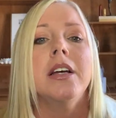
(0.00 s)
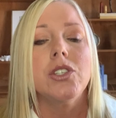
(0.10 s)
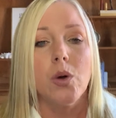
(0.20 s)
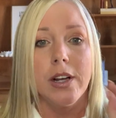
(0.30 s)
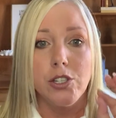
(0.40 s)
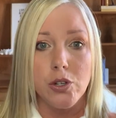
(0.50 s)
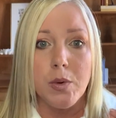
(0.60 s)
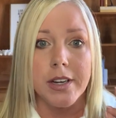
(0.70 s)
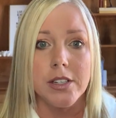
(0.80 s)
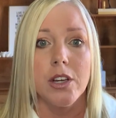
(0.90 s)
So I do
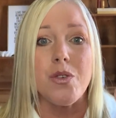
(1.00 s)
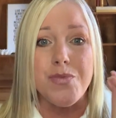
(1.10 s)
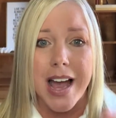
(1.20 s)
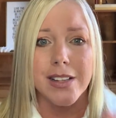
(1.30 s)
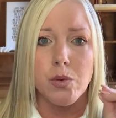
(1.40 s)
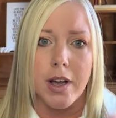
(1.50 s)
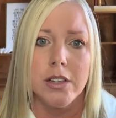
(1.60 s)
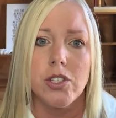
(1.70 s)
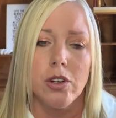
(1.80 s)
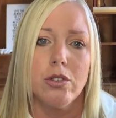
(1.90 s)
want to tell you that's why
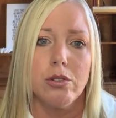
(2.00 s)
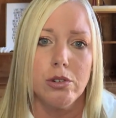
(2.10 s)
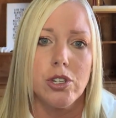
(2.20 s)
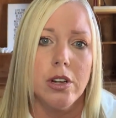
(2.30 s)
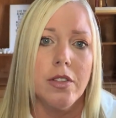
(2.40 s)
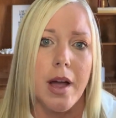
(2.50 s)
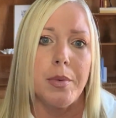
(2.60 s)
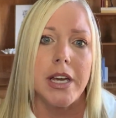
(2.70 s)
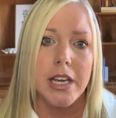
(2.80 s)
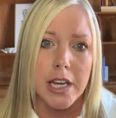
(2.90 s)
it's so crucial that
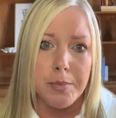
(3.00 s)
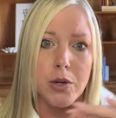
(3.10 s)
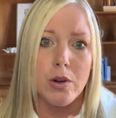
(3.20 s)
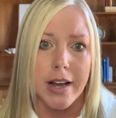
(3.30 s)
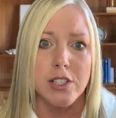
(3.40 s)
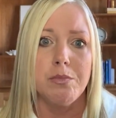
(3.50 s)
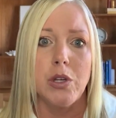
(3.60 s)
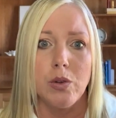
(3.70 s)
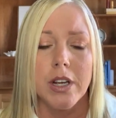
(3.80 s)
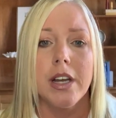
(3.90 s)
we keep you guys
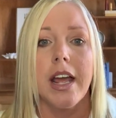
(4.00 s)
muted.